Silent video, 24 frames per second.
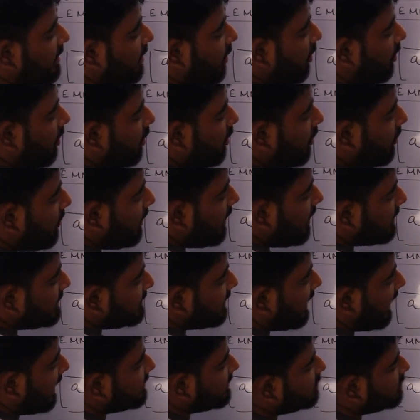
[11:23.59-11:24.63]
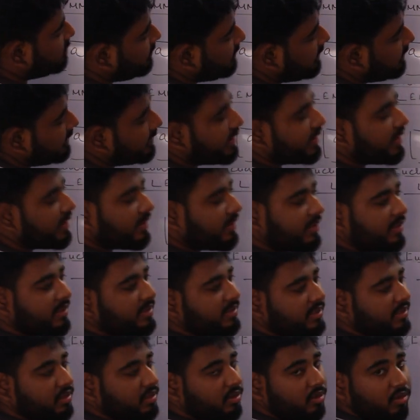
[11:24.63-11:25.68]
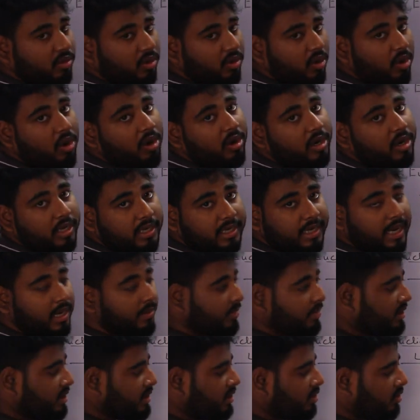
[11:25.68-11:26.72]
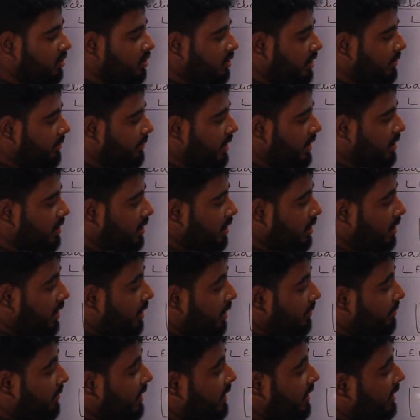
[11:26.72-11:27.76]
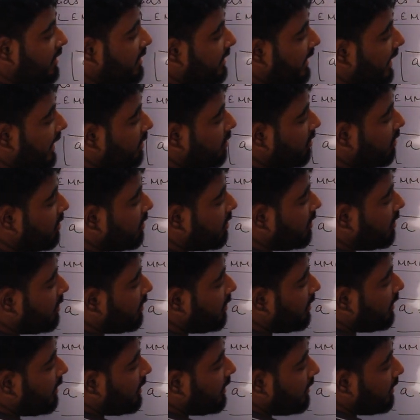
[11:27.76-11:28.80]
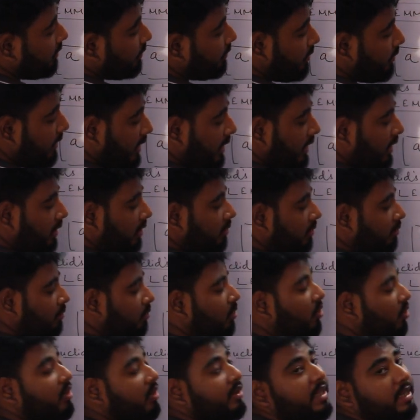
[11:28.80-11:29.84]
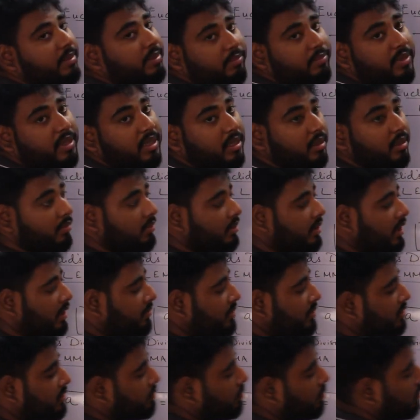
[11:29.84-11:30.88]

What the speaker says: always has to be greater than 0 or it can be 0 remainder, but it cannot be more than b. That means